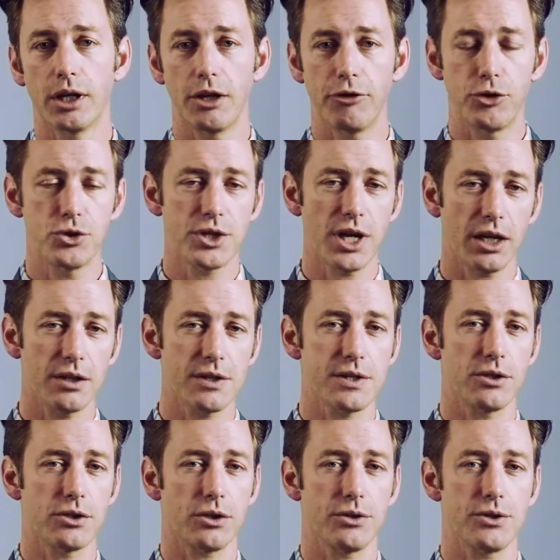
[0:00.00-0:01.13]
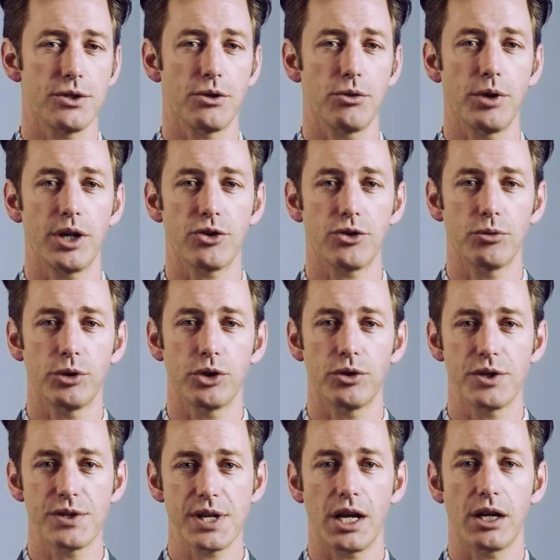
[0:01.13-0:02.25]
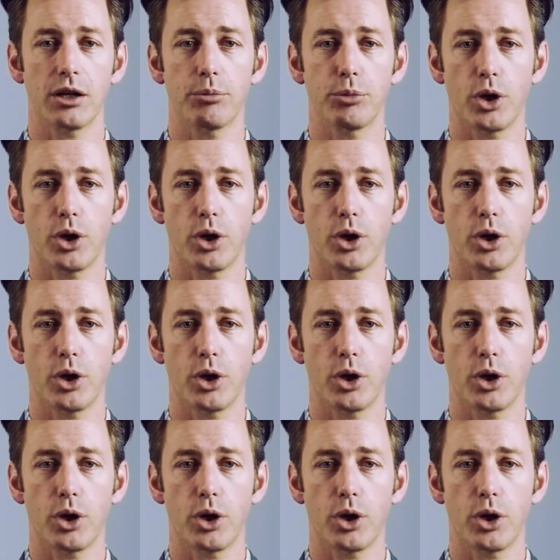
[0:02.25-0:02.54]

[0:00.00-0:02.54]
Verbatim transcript: If you take this into consideration when you're designing a